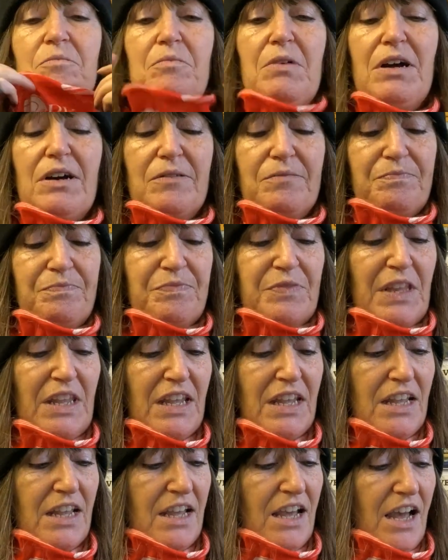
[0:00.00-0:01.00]
But
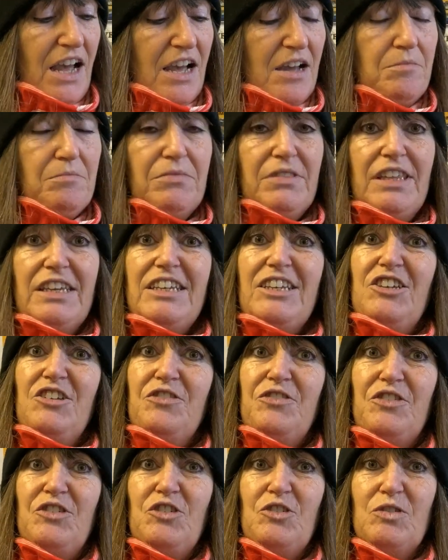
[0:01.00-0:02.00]
thank you
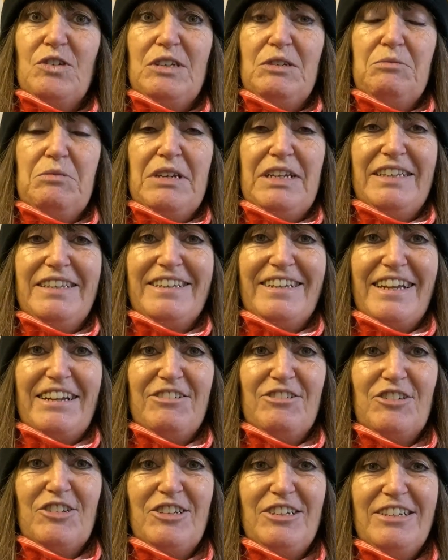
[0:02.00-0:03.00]
for joining me in the
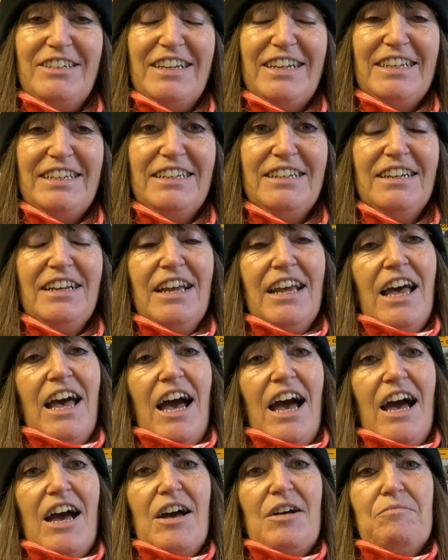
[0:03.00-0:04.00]
garage today,
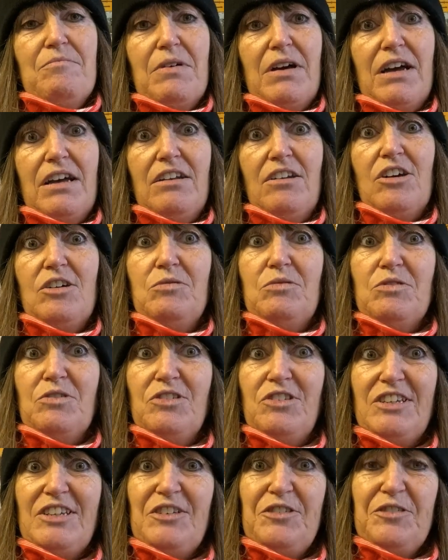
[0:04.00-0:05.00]
and I will
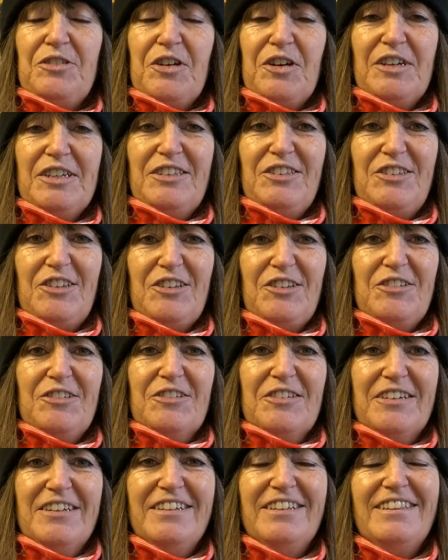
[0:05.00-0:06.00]
see you guys
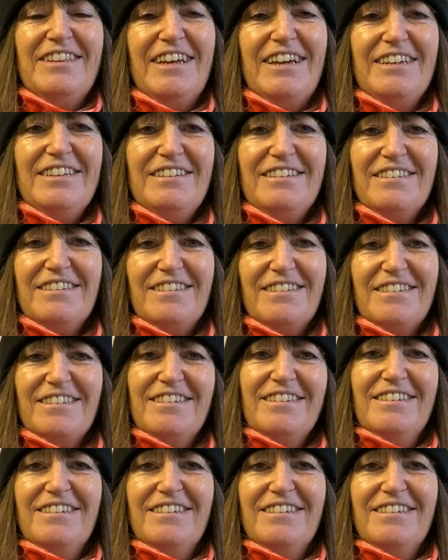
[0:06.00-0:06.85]
soon. Thanks.